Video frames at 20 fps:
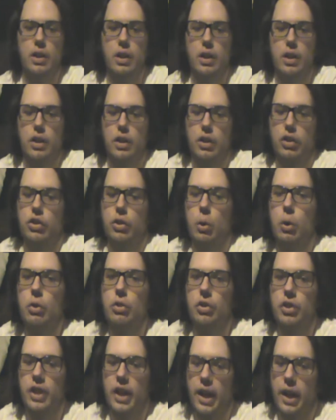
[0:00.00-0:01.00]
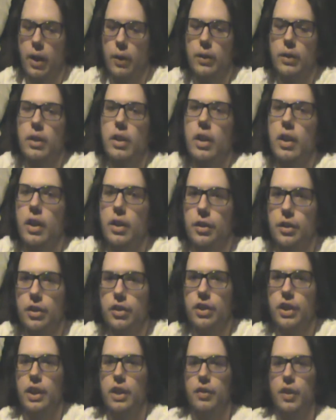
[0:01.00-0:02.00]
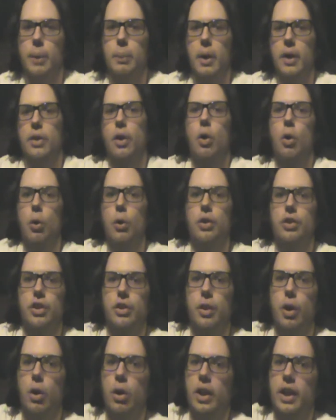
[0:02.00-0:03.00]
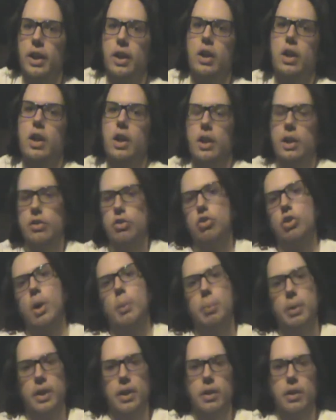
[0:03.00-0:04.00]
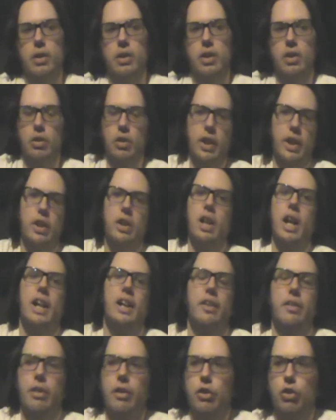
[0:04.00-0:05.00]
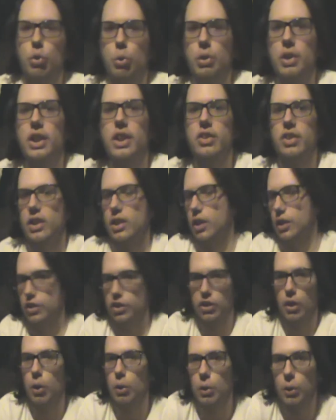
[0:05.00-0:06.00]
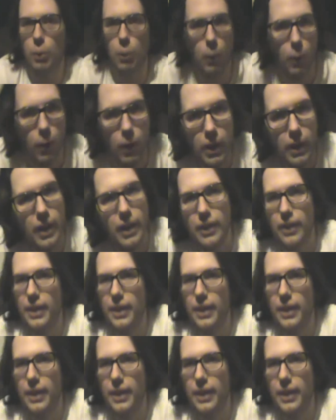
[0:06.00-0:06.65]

a soldier now. And there's a scene of him on the horse, and they're all like jumping and like gliding to the trees, and it looks so cool. The